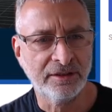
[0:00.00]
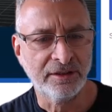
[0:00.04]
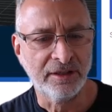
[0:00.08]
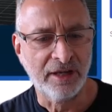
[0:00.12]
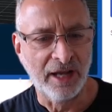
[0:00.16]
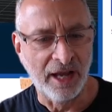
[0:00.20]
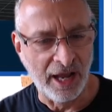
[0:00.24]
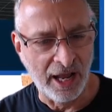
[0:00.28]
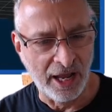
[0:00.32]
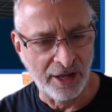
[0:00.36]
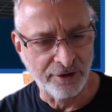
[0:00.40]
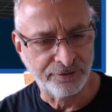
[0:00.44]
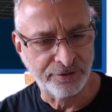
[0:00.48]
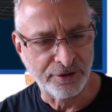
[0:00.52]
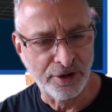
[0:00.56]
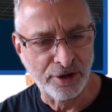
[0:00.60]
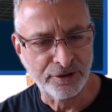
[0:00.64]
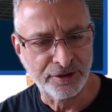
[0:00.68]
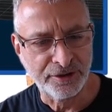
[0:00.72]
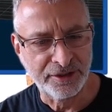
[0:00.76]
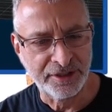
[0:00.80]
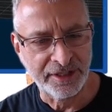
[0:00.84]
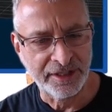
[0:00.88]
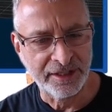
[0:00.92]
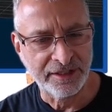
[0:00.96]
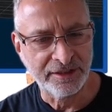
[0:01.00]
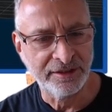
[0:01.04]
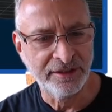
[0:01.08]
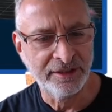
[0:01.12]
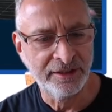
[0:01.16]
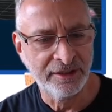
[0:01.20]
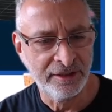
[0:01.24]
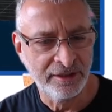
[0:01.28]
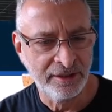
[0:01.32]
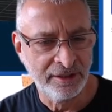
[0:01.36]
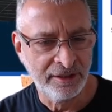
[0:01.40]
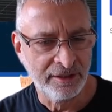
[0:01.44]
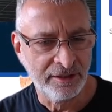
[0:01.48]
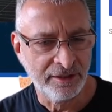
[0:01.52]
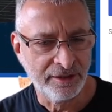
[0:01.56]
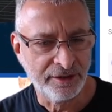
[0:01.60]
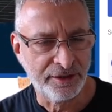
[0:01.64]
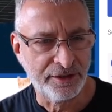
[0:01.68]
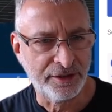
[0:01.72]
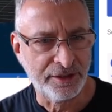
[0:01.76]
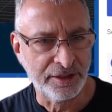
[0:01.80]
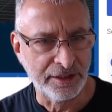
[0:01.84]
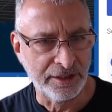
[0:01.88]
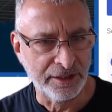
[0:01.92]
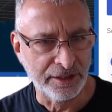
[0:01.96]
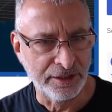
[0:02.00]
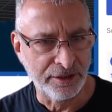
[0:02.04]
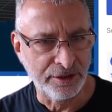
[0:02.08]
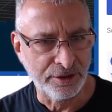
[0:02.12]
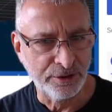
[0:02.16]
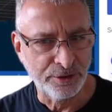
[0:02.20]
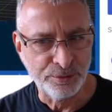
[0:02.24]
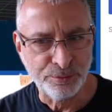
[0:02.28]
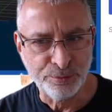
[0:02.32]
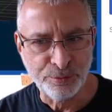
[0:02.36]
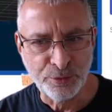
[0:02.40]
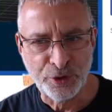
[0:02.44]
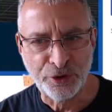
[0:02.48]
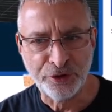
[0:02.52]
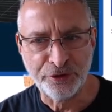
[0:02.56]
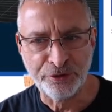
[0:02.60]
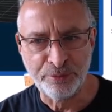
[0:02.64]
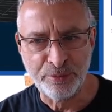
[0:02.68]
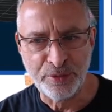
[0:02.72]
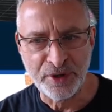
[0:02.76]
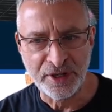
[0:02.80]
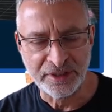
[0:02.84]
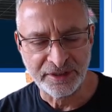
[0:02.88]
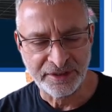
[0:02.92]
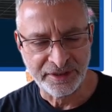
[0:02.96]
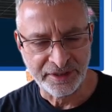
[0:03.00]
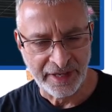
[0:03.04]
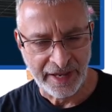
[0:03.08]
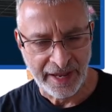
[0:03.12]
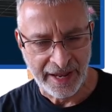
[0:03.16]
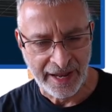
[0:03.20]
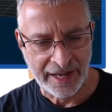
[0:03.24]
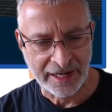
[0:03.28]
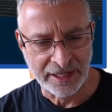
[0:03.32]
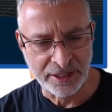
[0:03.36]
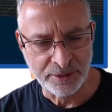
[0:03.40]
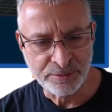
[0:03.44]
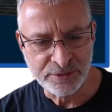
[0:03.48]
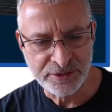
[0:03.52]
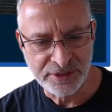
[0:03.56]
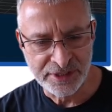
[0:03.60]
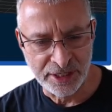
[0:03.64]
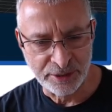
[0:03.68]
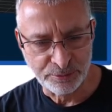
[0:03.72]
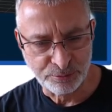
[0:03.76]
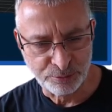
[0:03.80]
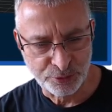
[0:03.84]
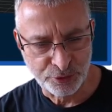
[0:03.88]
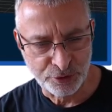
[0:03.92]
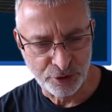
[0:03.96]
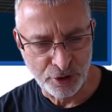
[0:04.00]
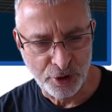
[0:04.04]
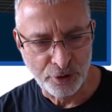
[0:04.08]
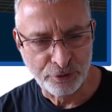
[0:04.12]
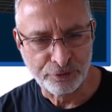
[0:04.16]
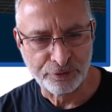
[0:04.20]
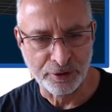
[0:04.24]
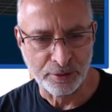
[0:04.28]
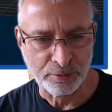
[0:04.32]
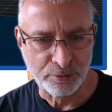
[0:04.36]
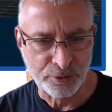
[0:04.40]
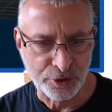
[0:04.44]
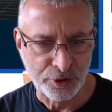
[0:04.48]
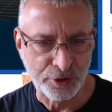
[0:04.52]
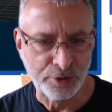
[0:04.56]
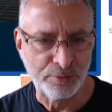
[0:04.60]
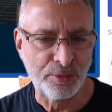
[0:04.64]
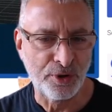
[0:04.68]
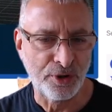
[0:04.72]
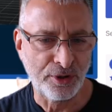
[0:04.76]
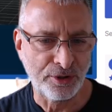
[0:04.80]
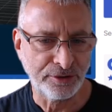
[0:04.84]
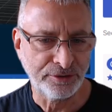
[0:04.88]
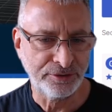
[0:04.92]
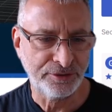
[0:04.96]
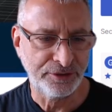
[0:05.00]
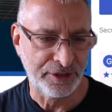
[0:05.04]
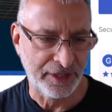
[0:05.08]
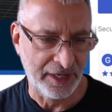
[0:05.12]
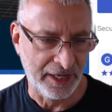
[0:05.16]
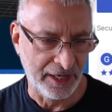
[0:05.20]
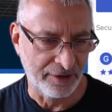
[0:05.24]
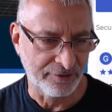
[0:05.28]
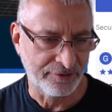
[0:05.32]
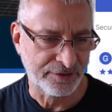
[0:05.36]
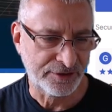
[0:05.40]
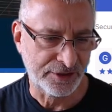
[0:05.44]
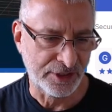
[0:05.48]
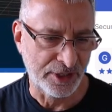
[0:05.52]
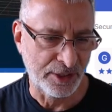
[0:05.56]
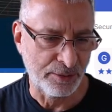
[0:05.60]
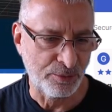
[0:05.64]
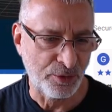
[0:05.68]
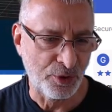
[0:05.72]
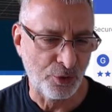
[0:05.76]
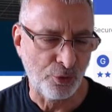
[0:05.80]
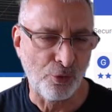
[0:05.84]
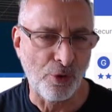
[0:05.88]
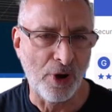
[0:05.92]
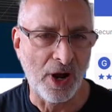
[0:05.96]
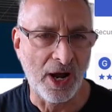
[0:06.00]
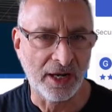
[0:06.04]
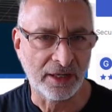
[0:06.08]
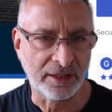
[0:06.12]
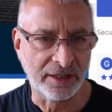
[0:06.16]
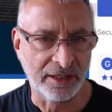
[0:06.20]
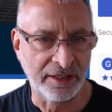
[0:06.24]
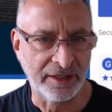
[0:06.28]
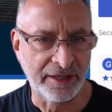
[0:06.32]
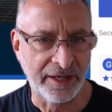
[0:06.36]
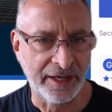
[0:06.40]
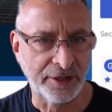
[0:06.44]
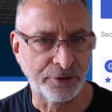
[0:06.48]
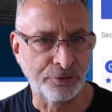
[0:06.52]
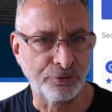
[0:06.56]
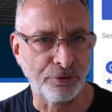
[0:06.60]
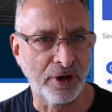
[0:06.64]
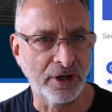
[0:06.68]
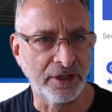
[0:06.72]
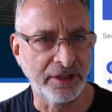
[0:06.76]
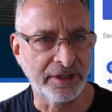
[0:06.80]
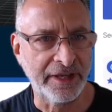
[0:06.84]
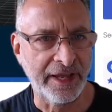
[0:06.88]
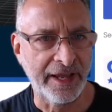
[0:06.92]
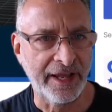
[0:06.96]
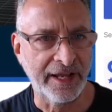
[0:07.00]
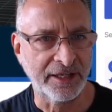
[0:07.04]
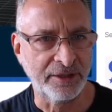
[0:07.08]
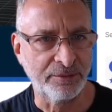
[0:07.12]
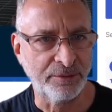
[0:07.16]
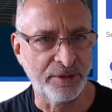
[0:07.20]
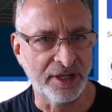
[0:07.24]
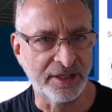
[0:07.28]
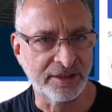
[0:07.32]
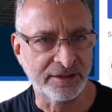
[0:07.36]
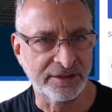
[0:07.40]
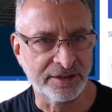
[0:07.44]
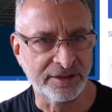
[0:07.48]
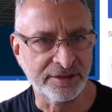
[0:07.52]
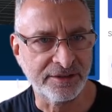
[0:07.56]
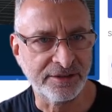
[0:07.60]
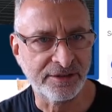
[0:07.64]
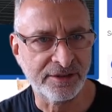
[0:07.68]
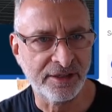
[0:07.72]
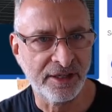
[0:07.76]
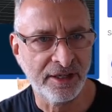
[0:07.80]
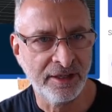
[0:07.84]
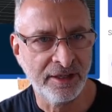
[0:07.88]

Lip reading: I've loaded in the Movement AnimSet Pro from Cubold to have some walking and running animations.